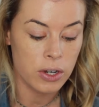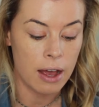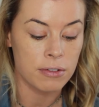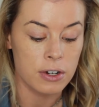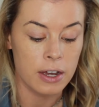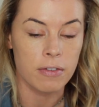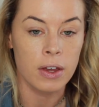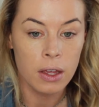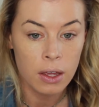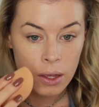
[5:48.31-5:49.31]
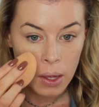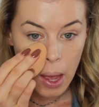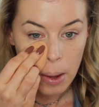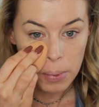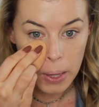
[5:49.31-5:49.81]
after I've
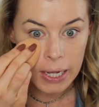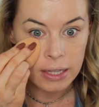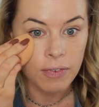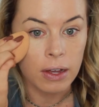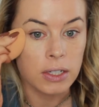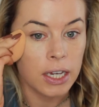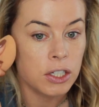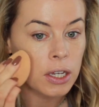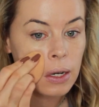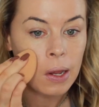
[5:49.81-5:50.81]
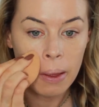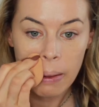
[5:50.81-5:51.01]
applied the foundation,